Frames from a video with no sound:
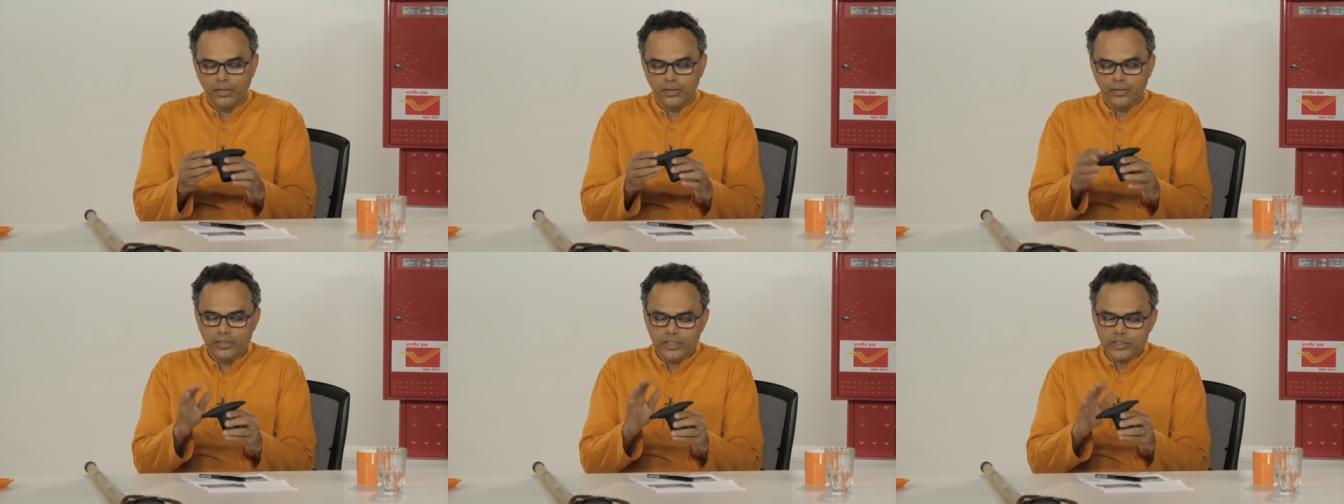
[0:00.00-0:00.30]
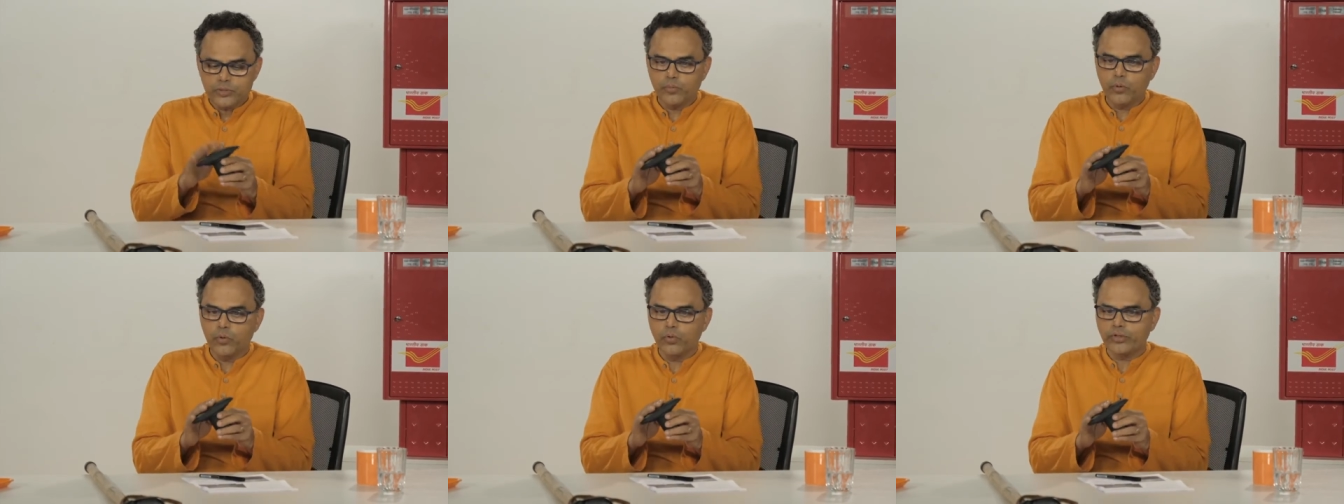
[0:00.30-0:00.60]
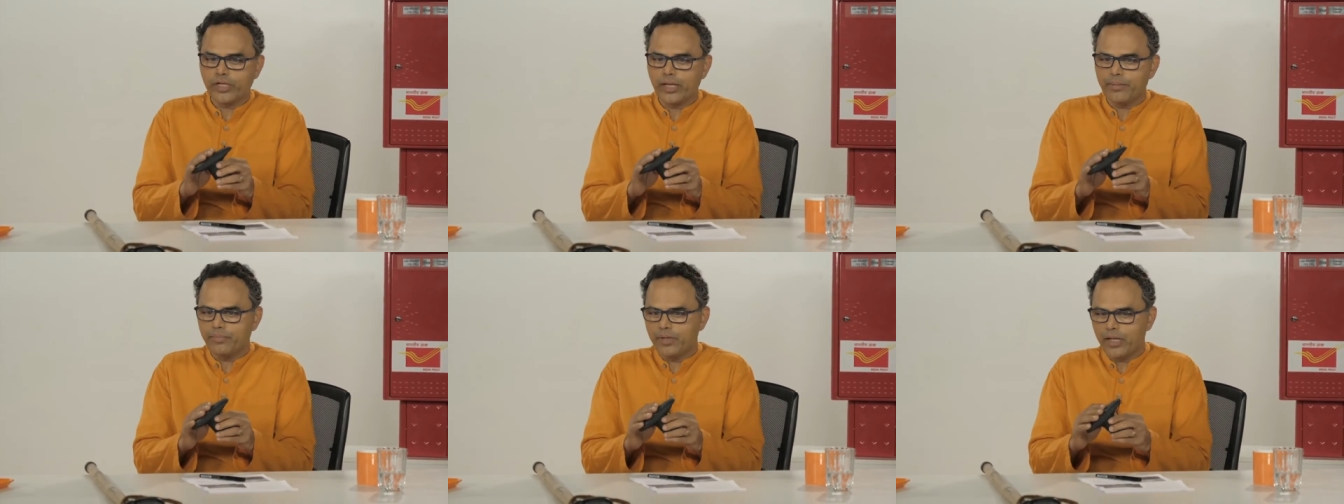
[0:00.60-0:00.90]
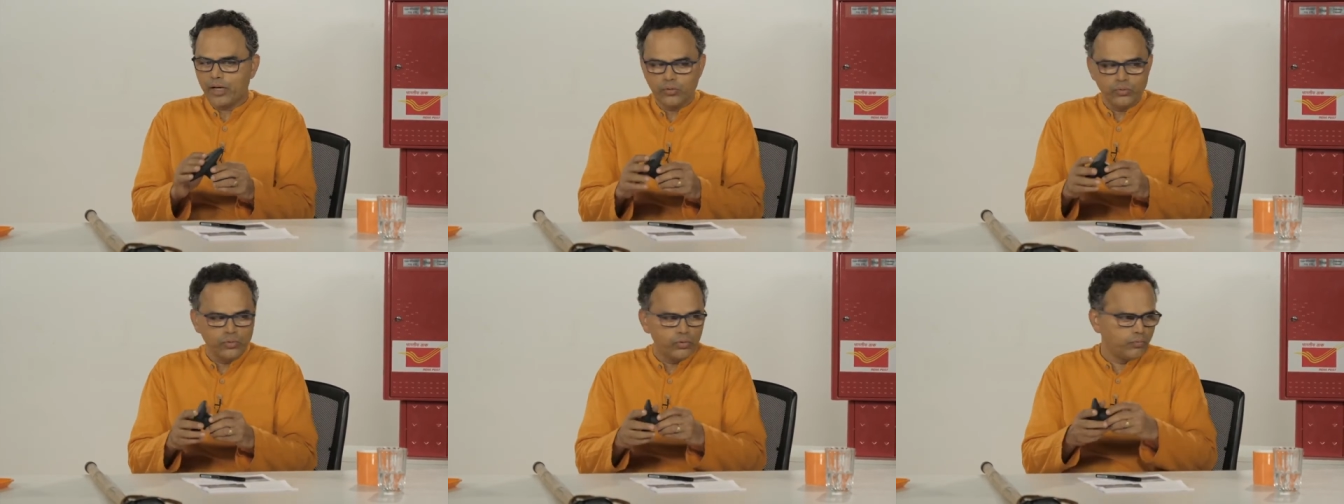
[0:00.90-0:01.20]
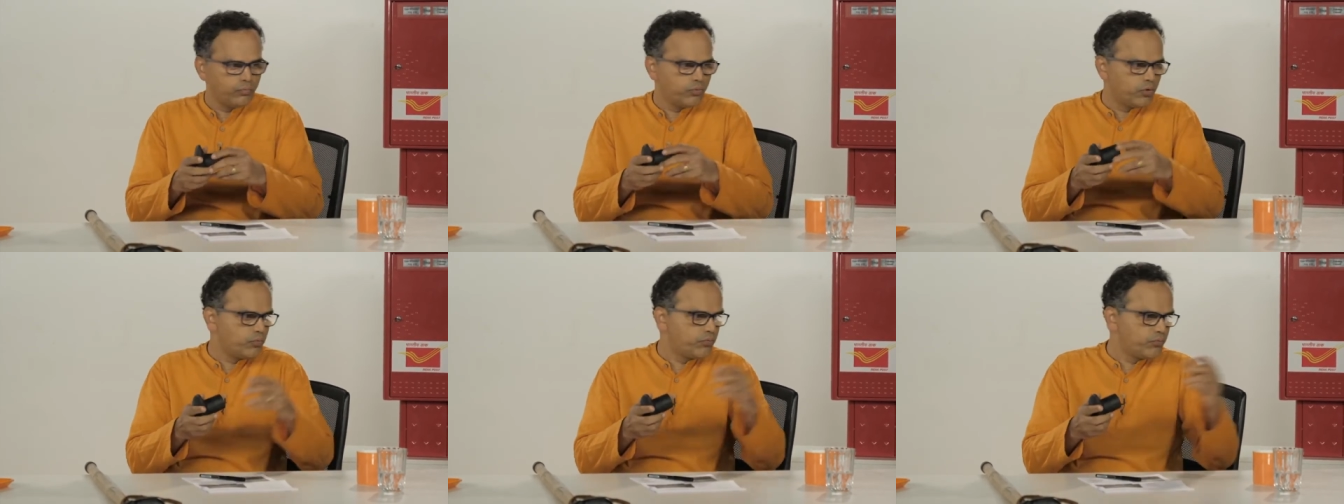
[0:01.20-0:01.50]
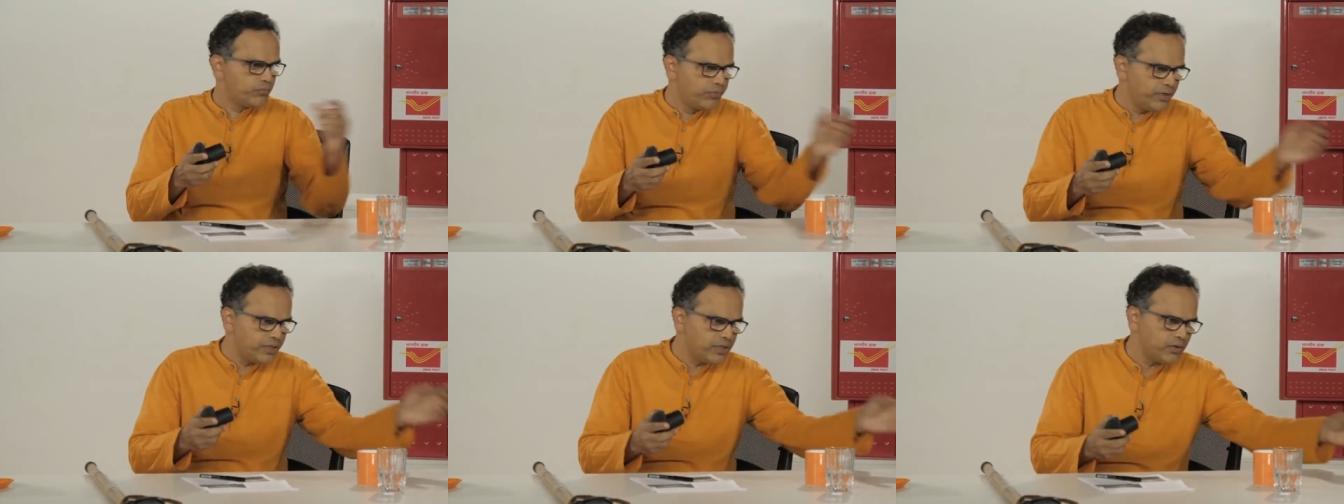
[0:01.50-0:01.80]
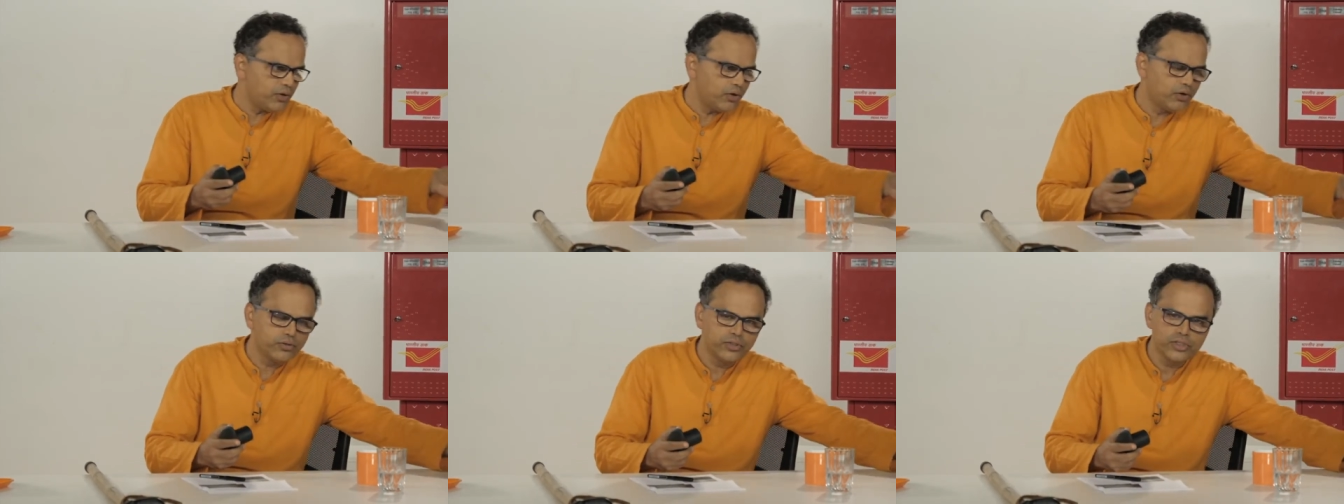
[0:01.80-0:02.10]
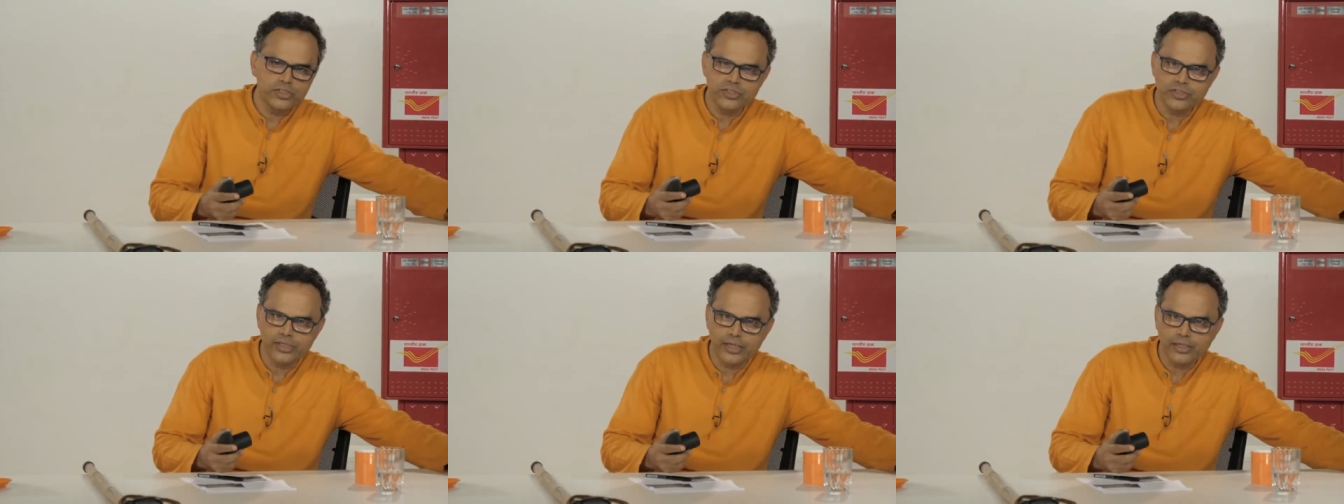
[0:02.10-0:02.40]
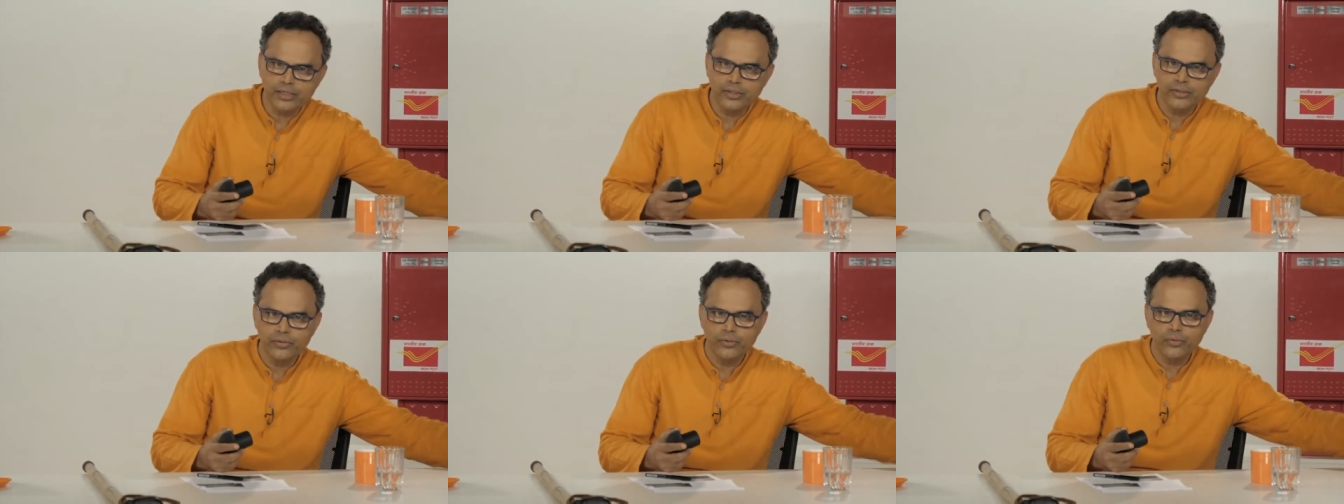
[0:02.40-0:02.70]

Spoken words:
This prototype now would fit on the stick